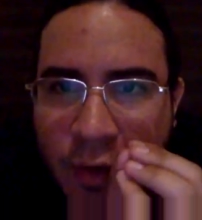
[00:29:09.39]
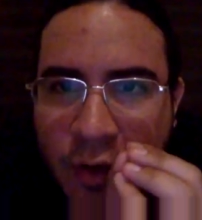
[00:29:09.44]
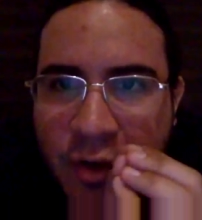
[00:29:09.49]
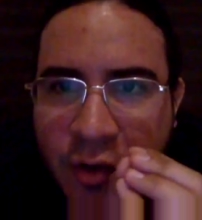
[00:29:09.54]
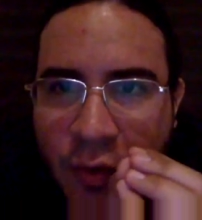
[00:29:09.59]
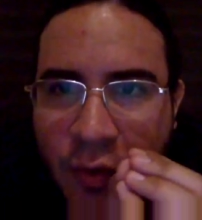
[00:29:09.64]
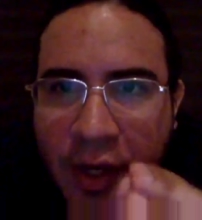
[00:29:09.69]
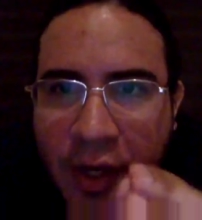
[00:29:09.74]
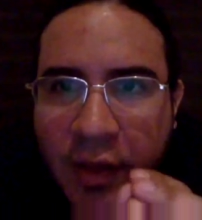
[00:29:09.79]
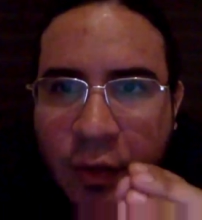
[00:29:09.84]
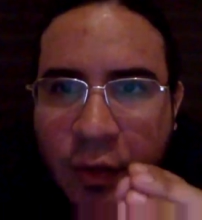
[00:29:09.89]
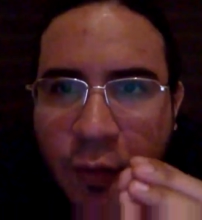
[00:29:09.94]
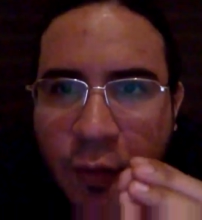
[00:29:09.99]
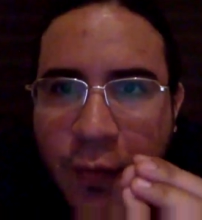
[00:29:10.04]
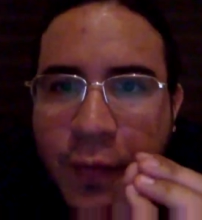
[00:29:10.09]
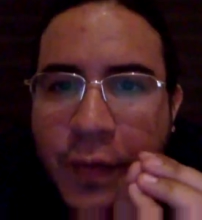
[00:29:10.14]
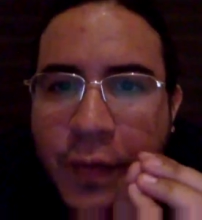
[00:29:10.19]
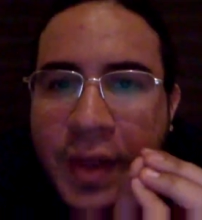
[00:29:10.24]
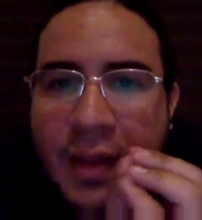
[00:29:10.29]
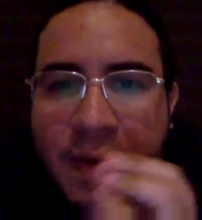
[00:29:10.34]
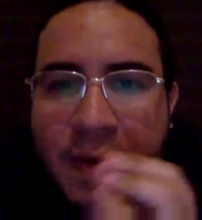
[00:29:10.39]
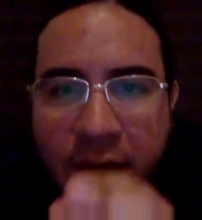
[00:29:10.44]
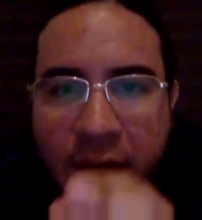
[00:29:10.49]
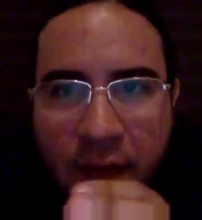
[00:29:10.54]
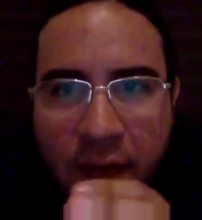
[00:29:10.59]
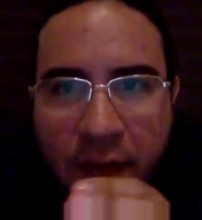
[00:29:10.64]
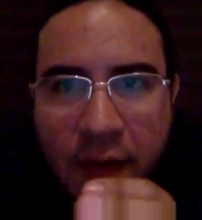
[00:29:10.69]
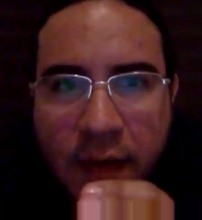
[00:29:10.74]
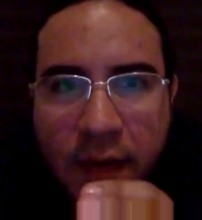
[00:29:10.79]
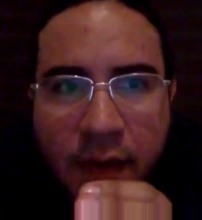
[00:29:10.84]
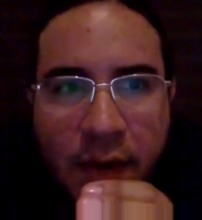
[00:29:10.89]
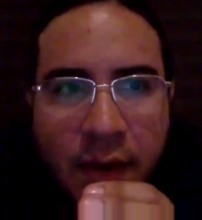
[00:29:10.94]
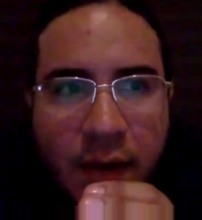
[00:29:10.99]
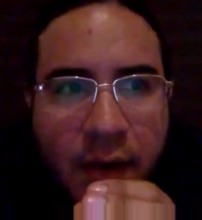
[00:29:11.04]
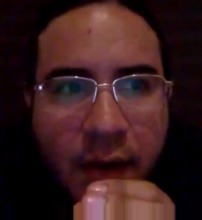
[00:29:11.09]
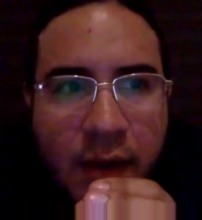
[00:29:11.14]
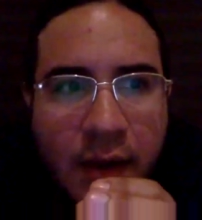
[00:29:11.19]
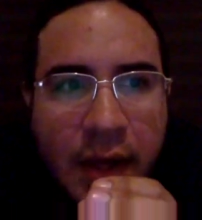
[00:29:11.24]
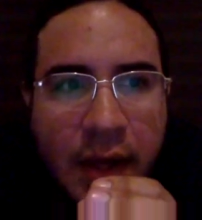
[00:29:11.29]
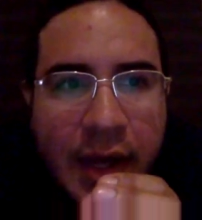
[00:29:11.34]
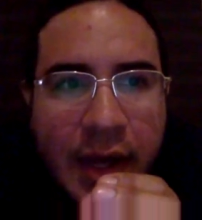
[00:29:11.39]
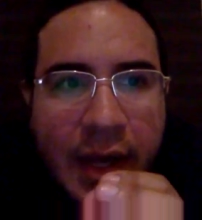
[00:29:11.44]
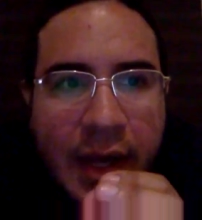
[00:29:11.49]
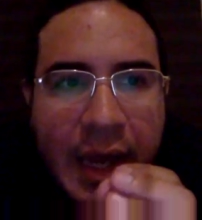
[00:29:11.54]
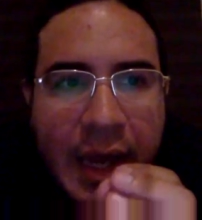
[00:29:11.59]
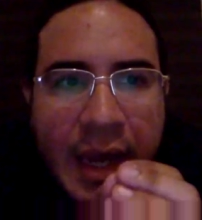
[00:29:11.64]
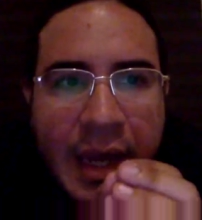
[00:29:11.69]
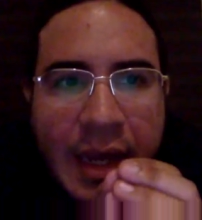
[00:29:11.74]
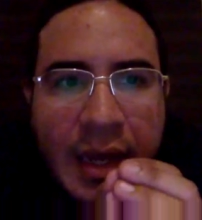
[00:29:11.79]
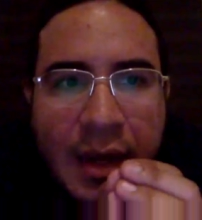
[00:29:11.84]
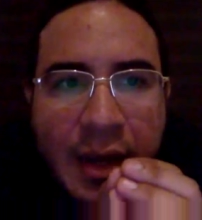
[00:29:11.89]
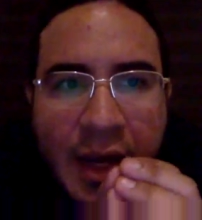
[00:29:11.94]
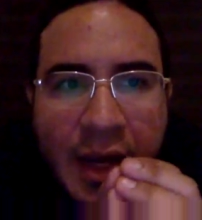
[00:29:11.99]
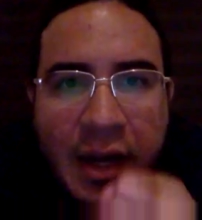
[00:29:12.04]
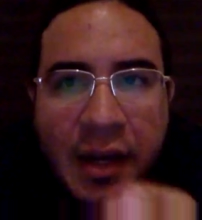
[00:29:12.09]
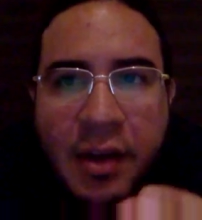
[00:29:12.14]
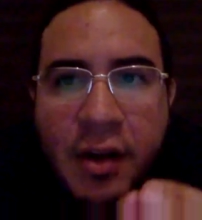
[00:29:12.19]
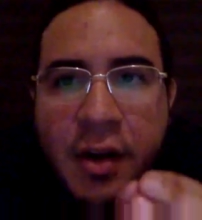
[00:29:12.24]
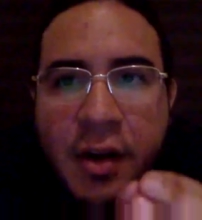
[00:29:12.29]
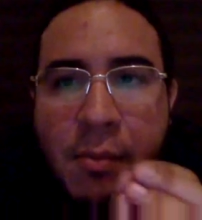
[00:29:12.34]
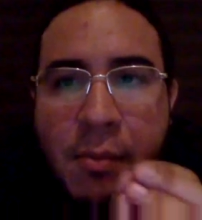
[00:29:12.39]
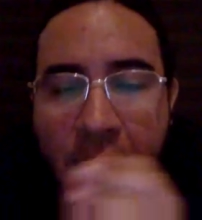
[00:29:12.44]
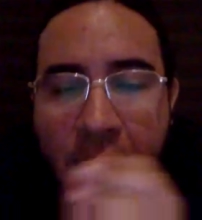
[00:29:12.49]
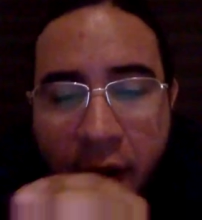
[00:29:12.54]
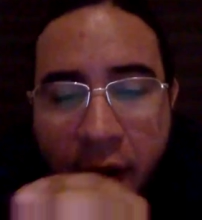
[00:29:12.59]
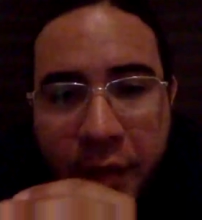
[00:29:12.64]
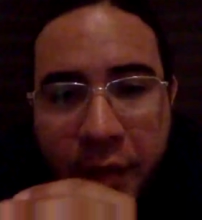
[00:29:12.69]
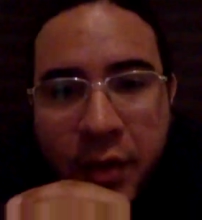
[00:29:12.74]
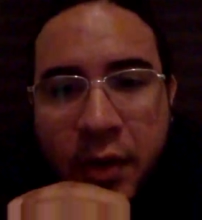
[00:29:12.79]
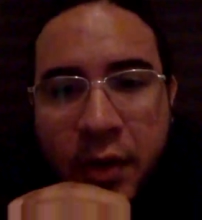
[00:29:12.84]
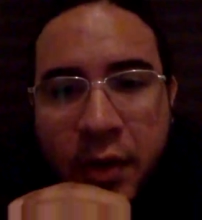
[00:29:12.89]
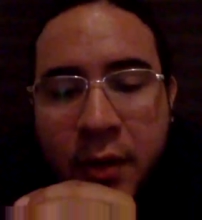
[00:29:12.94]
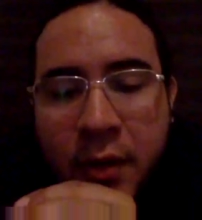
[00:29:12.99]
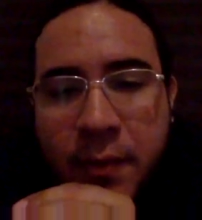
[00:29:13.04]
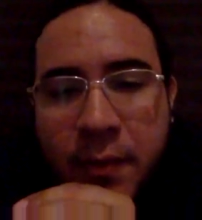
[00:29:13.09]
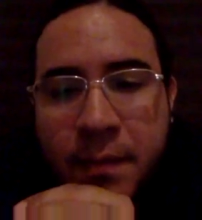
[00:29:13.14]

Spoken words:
trying to fit a linear model,